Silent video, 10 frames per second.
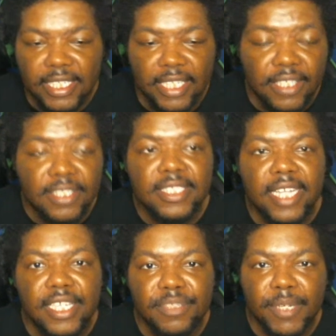
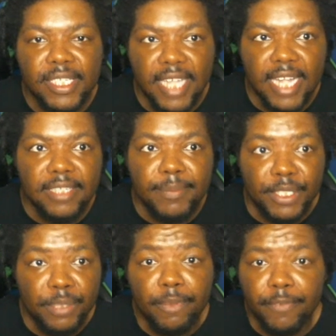understands what it's like to be
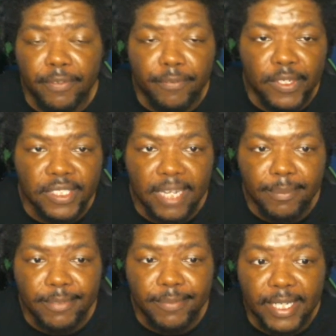human for the first time.
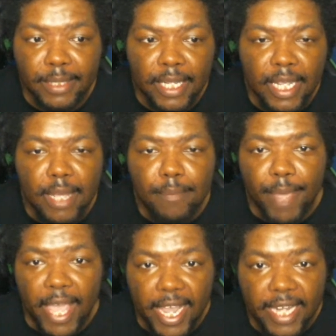He's feeling
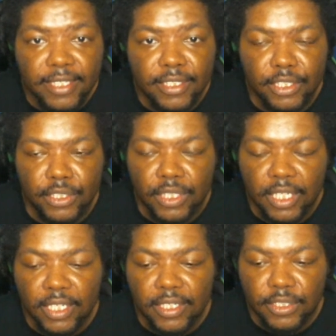pain,
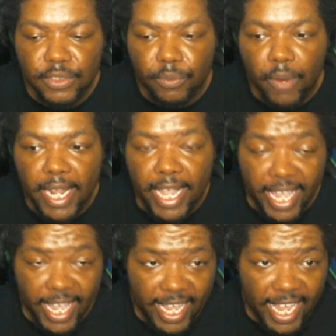distraught,
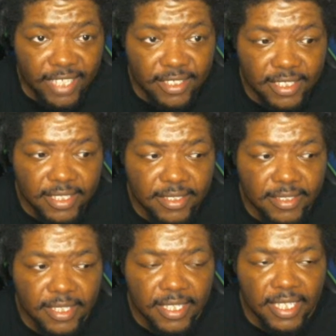
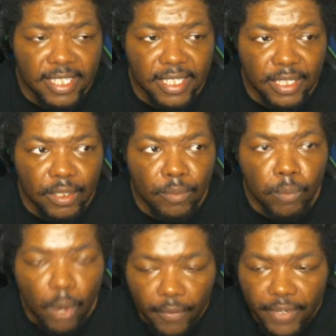anxious,
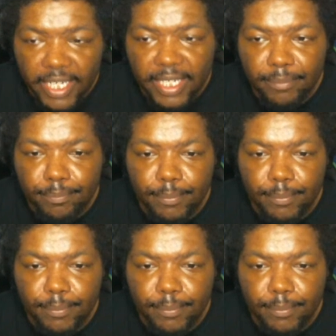worry,